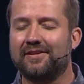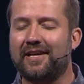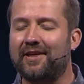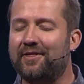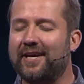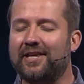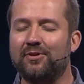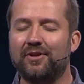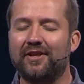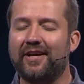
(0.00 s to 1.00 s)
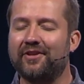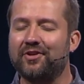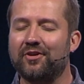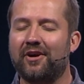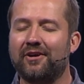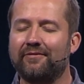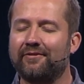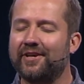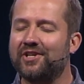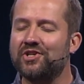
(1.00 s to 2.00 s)
God, I thank you that that is your heart
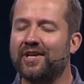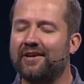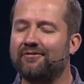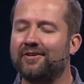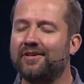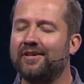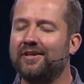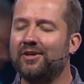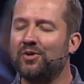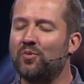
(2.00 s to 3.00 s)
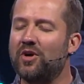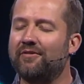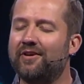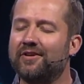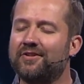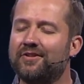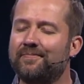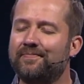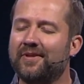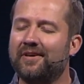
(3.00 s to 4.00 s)
for each and every one of us.
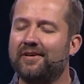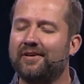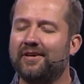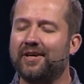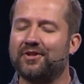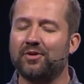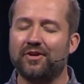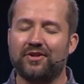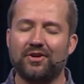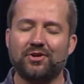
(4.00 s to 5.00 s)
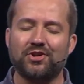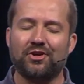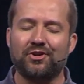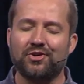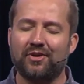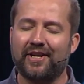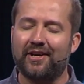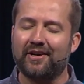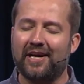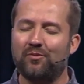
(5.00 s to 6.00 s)
And so, as your church right
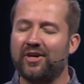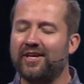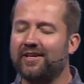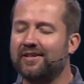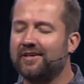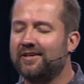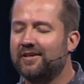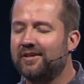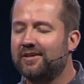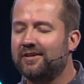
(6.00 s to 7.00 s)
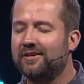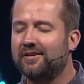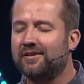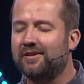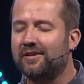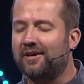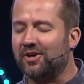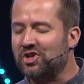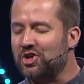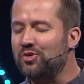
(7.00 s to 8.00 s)
now, God, we
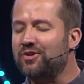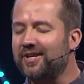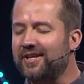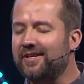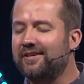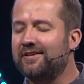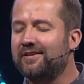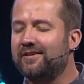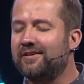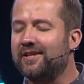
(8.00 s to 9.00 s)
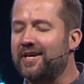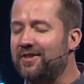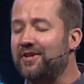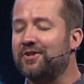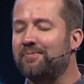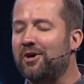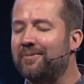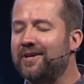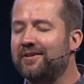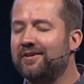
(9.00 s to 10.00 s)
are choosing in this
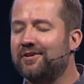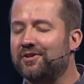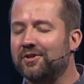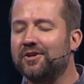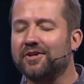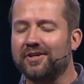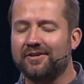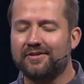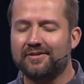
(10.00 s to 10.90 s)
moment to look.